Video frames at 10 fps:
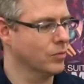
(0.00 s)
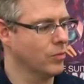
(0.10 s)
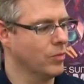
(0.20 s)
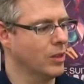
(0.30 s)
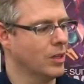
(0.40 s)

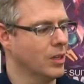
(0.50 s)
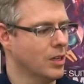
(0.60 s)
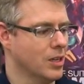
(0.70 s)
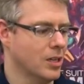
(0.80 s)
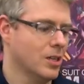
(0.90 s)

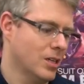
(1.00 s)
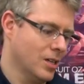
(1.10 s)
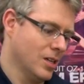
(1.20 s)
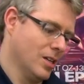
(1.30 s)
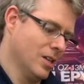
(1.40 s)

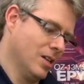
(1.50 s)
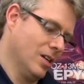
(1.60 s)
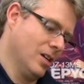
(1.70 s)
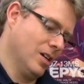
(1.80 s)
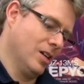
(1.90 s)

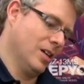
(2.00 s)
(not speaking)